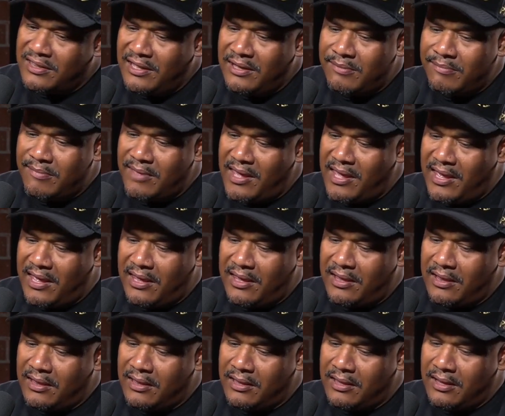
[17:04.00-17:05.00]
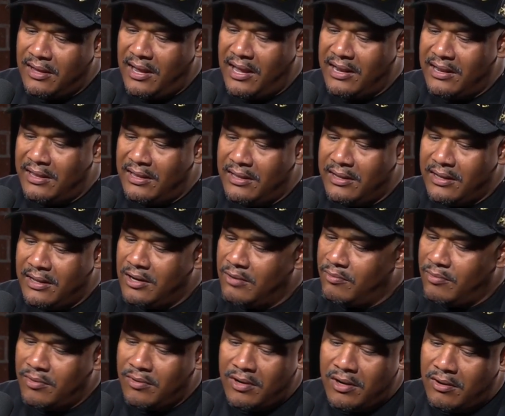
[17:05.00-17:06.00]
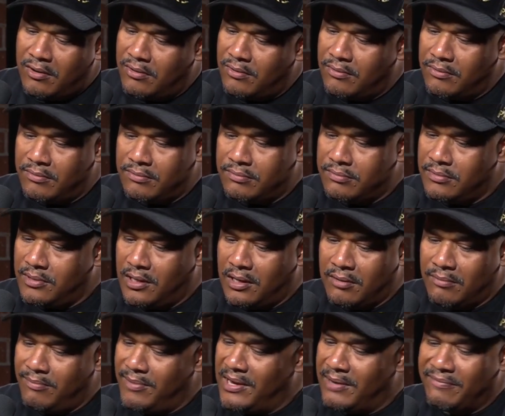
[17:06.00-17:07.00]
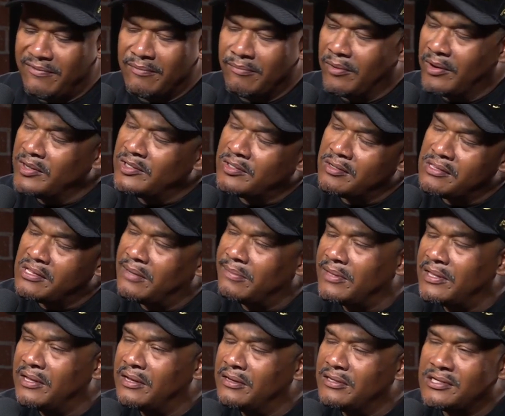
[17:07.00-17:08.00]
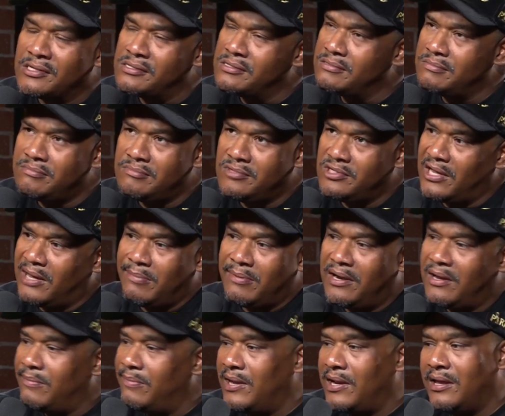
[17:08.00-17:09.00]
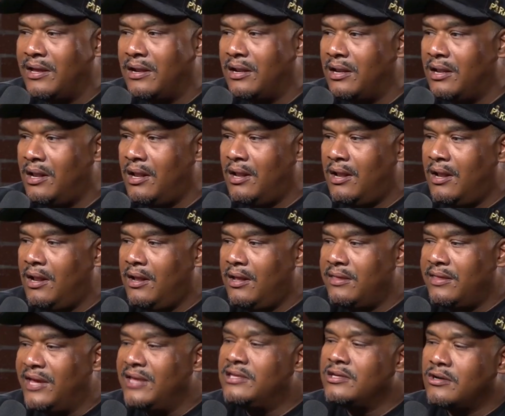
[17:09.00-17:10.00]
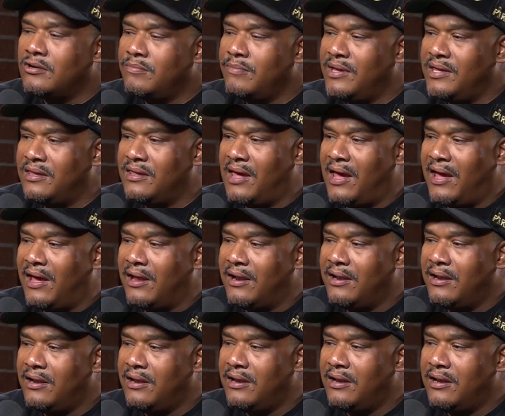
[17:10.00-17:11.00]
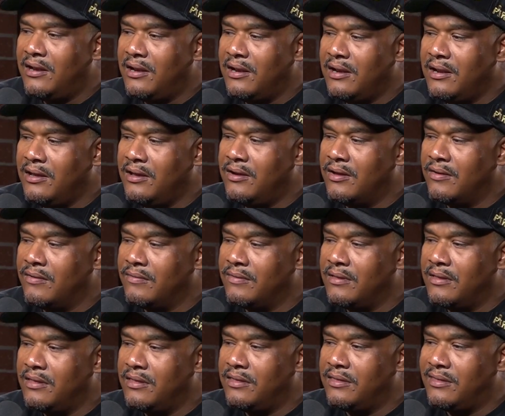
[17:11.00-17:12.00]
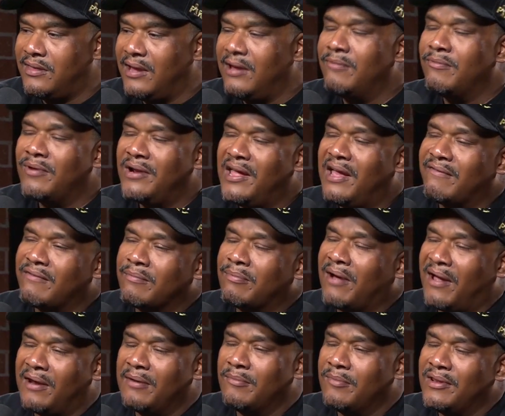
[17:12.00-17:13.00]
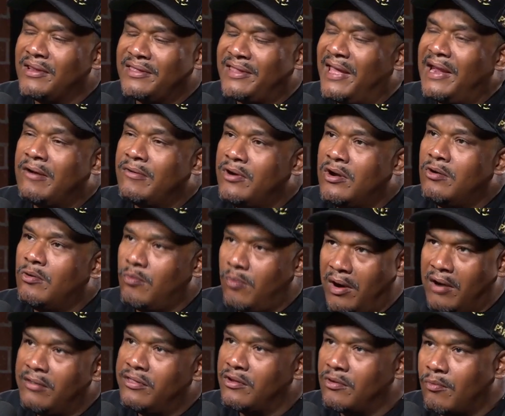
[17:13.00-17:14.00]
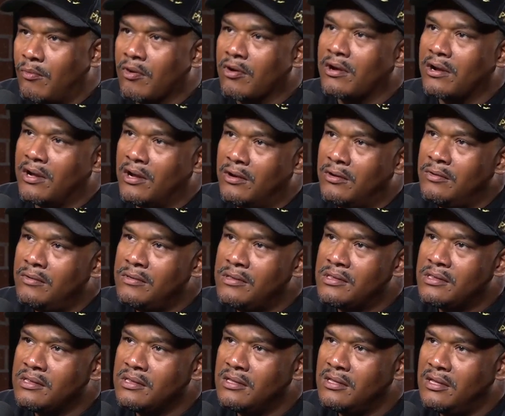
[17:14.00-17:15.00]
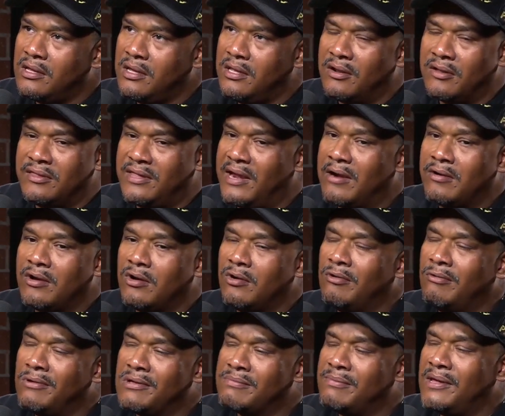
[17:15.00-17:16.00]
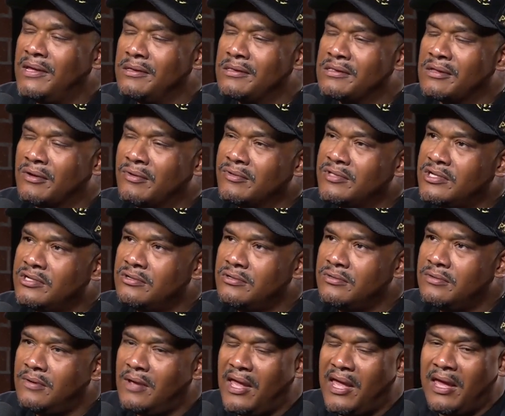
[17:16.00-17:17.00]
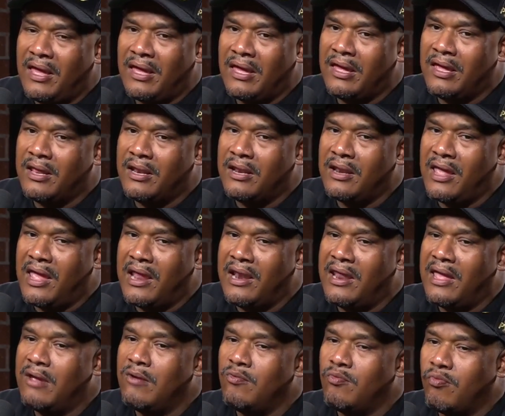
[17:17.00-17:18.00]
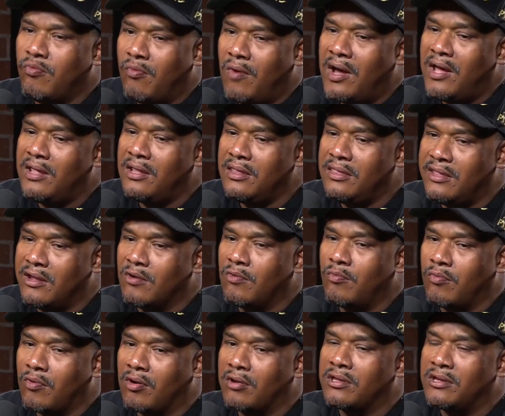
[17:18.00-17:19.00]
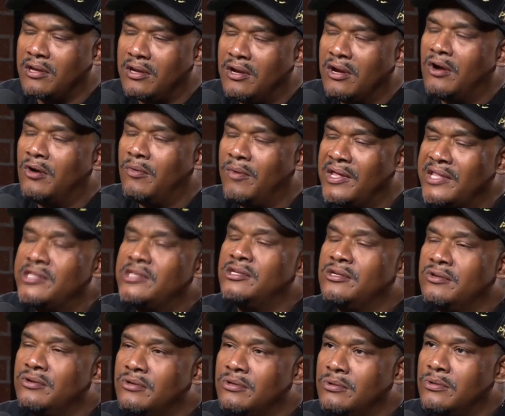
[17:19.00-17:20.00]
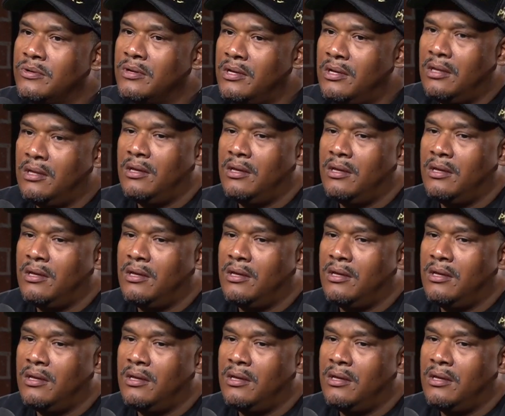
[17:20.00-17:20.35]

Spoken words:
to them and you know, we'll go, you know, meet up for brunch or something and just chop it up. And then they told me that, you know, they really have a problem with, they don't know where their work goes. You know, they don't know who it's being sold to, and they want their work to go into,